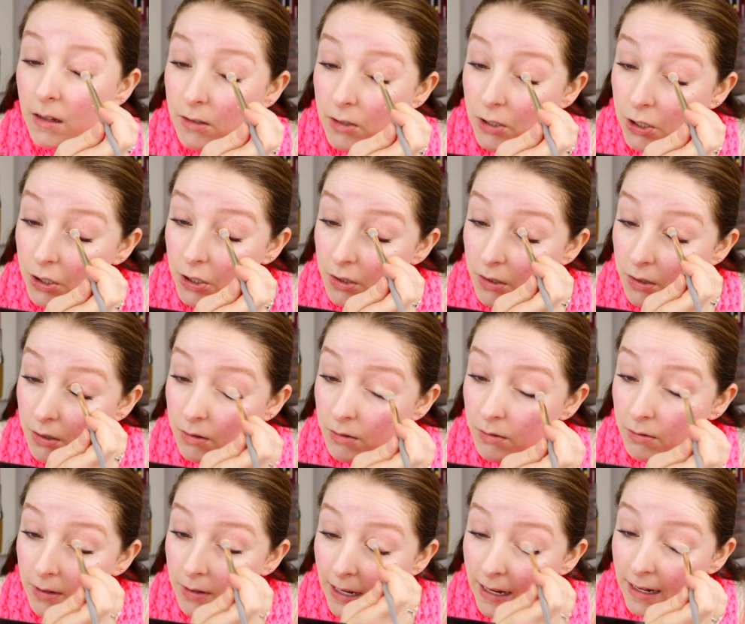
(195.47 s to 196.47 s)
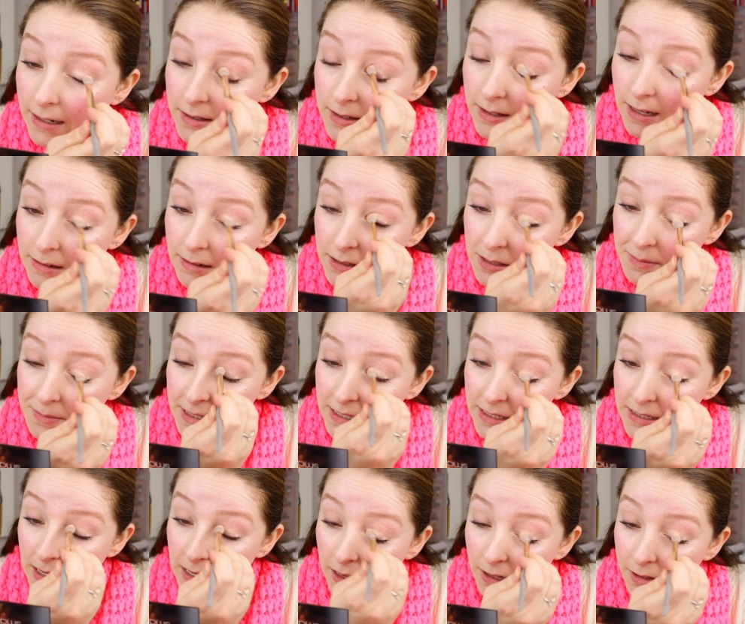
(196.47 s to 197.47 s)
to cancel out some
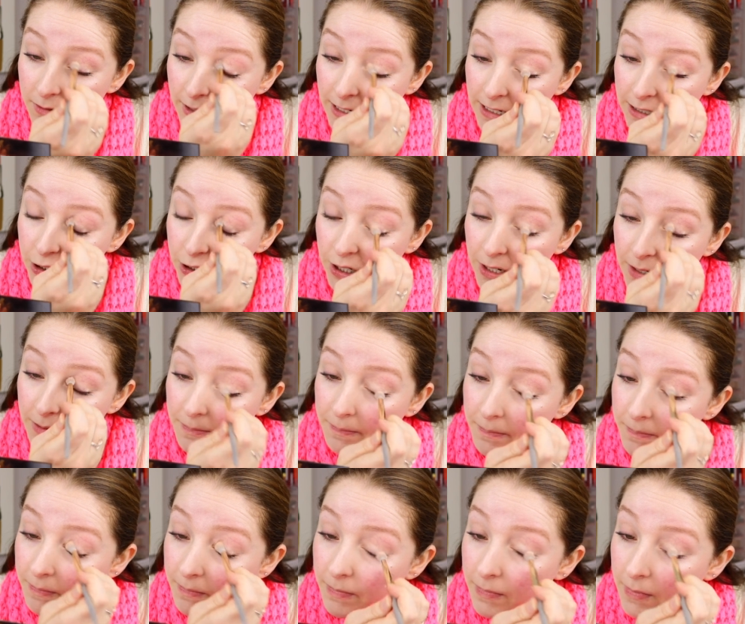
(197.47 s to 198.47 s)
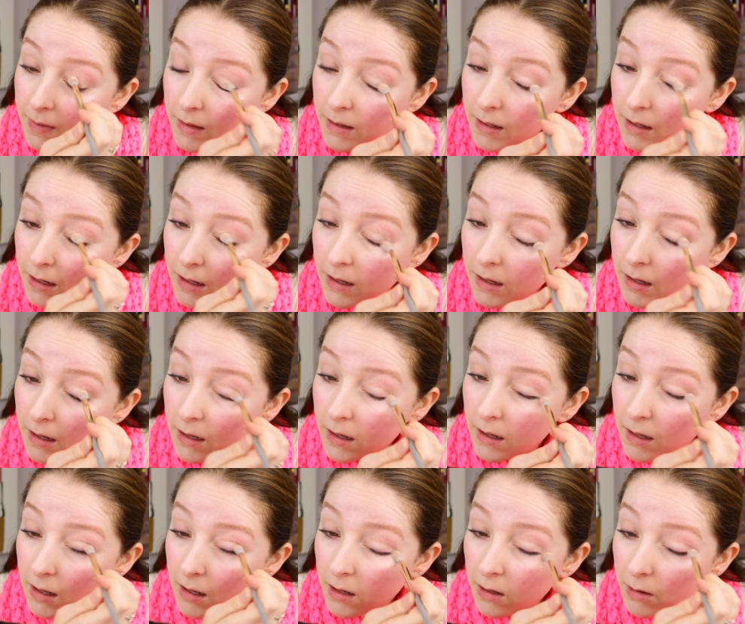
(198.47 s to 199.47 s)
discoloration,
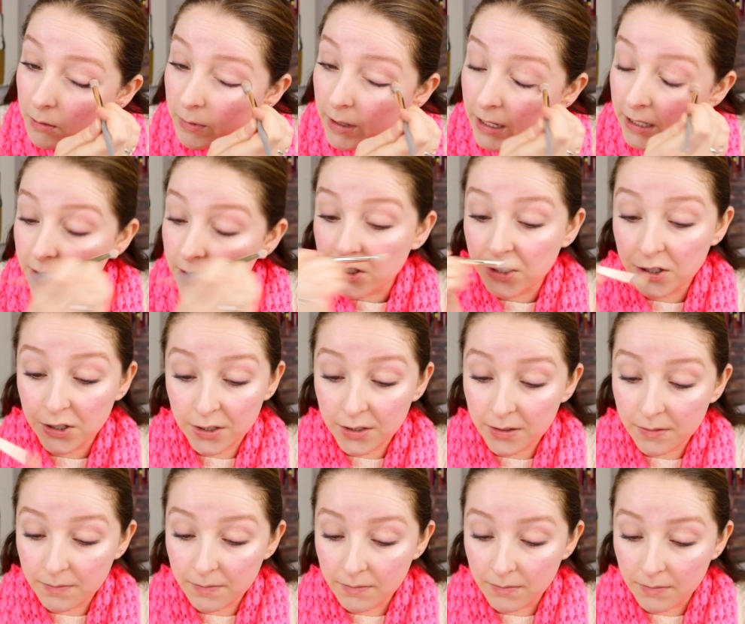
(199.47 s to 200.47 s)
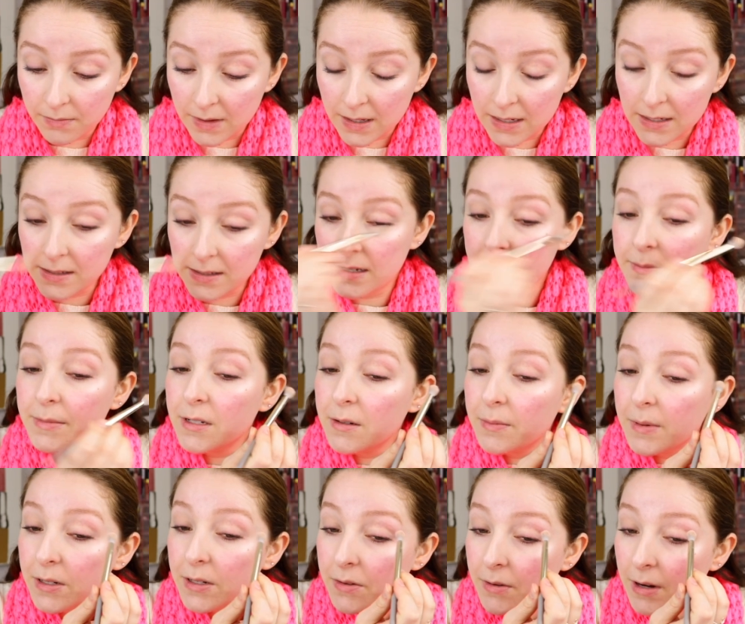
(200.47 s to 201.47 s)
which this seems to
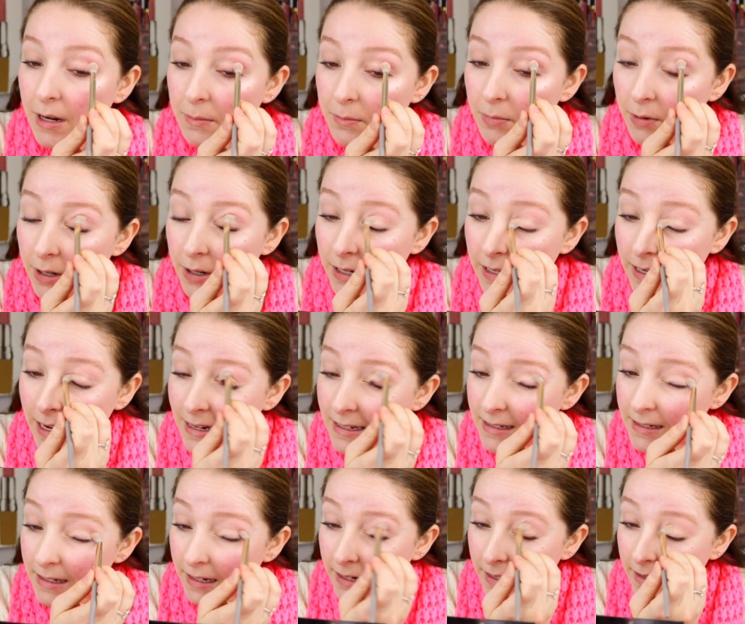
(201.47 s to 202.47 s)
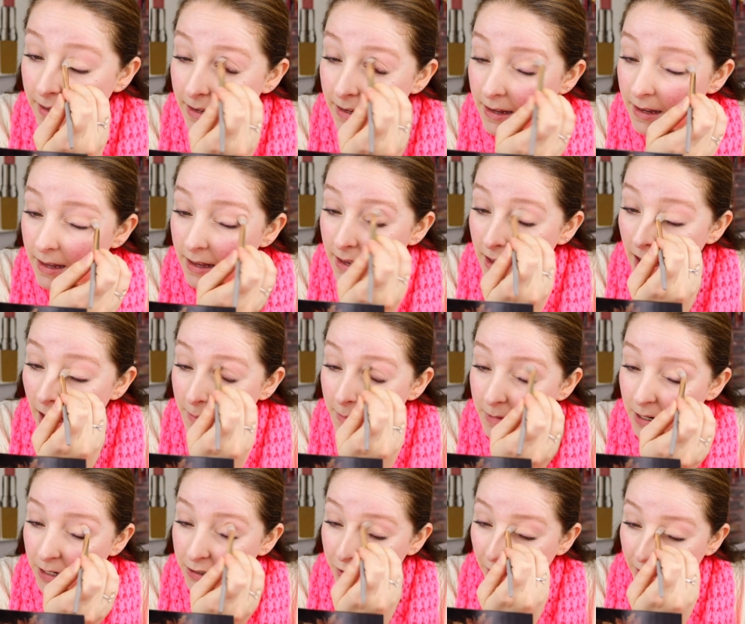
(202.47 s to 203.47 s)
be doing pretty nicely. I'm
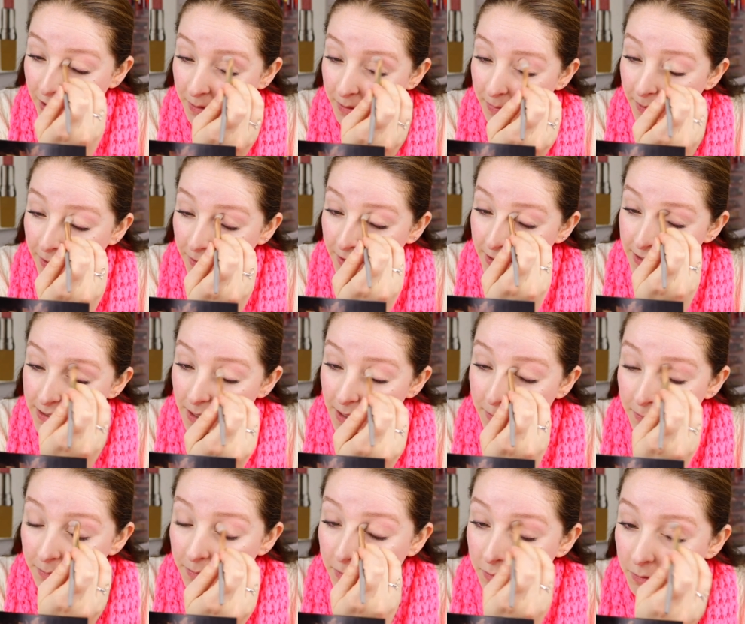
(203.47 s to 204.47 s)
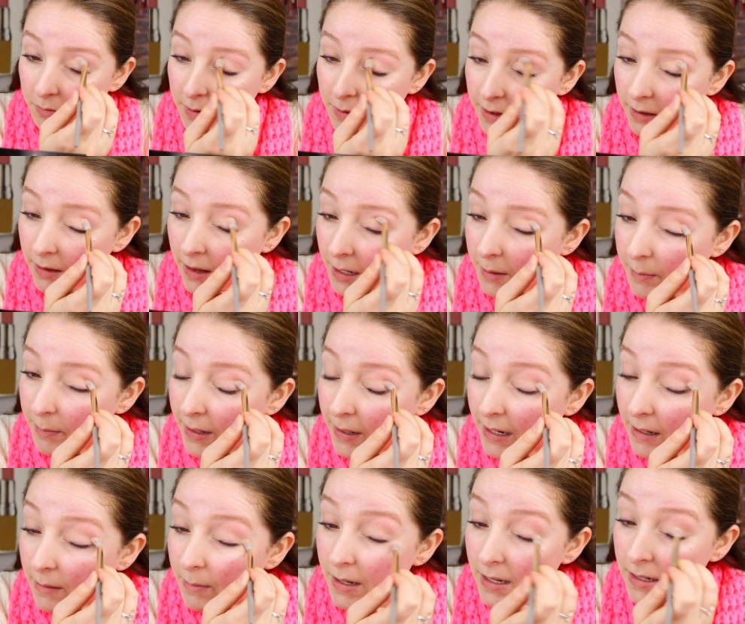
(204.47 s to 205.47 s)
not trying to build this up with a lot of
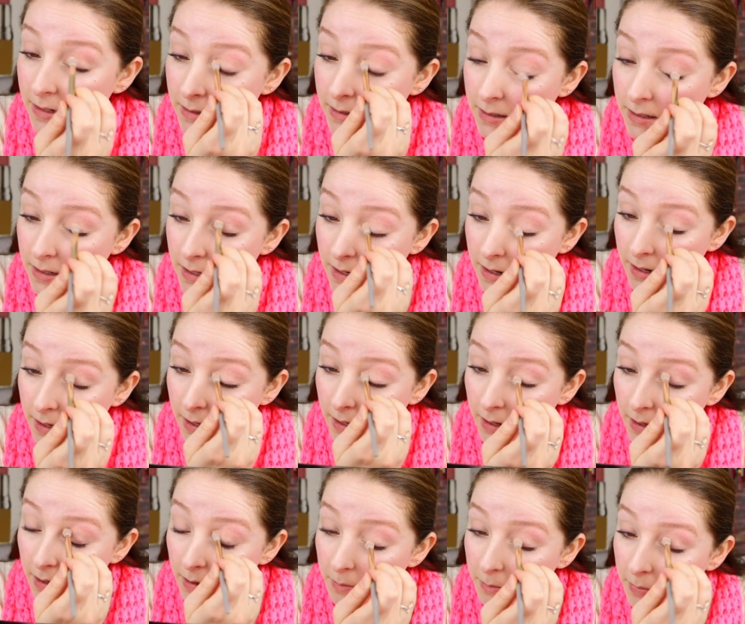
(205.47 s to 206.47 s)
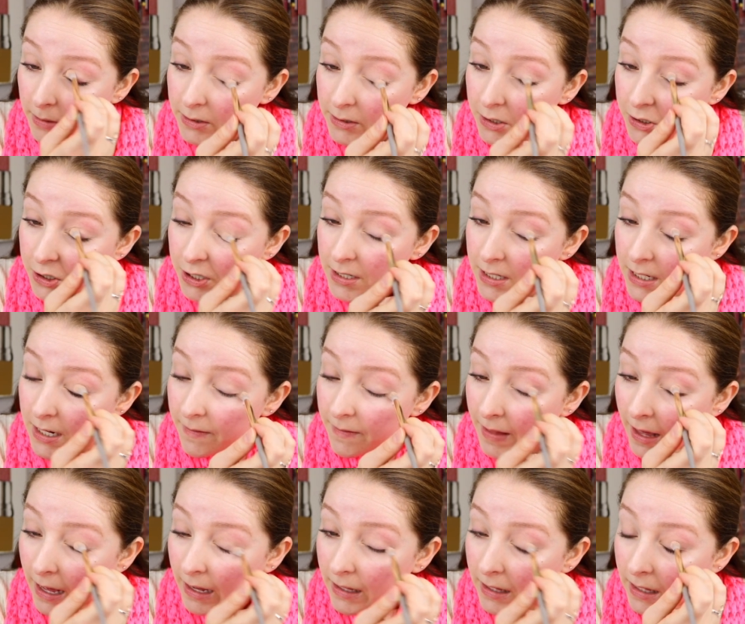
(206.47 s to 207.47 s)
pigment, but to just give
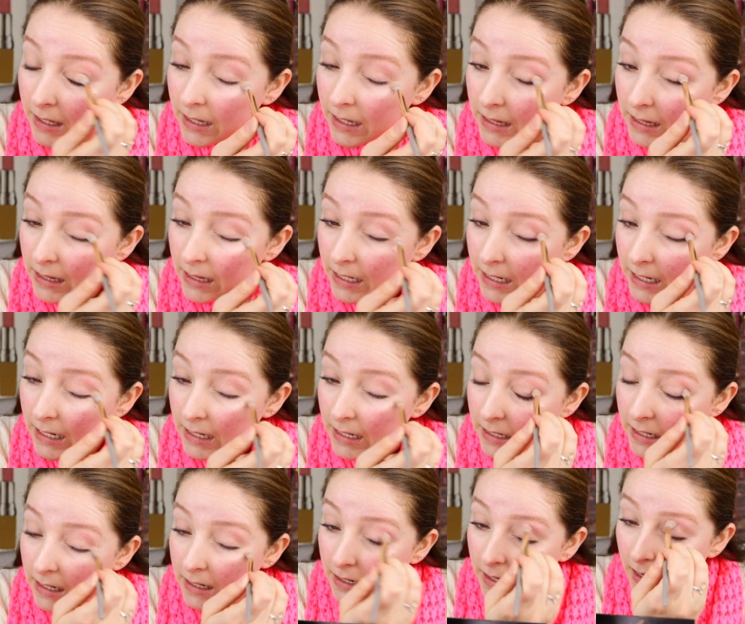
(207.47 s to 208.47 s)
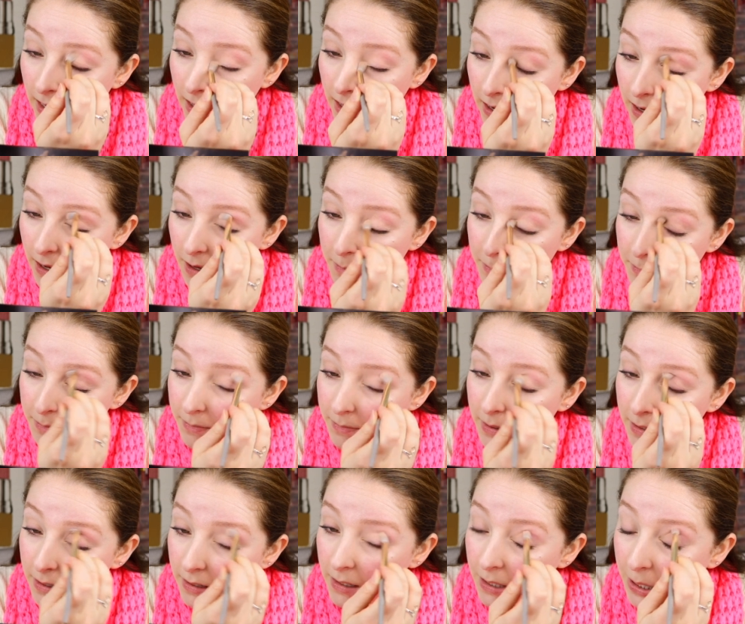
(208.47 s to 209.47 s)
that clean up
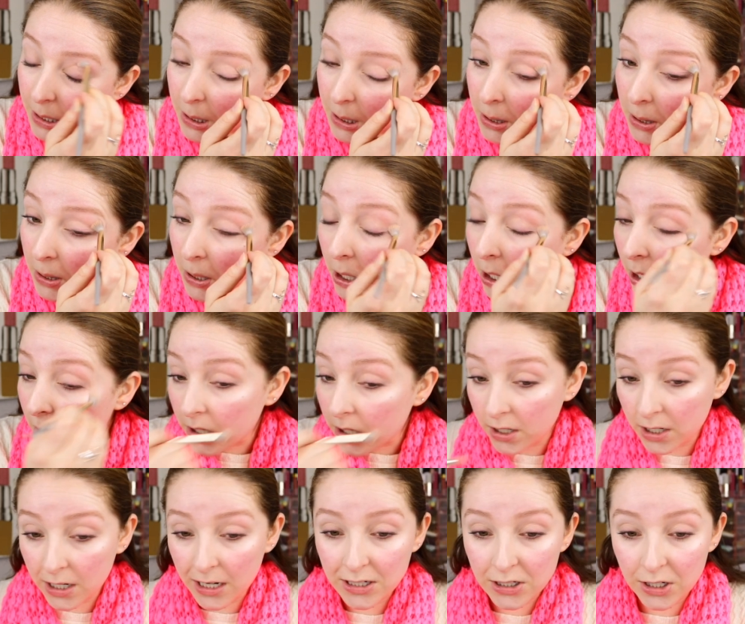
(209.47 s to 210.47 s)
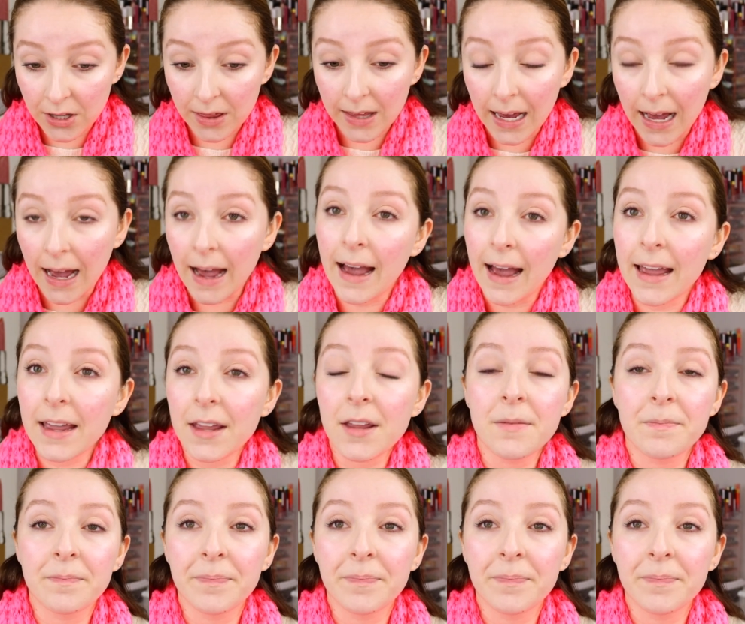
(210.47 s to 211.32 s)
look to the eye,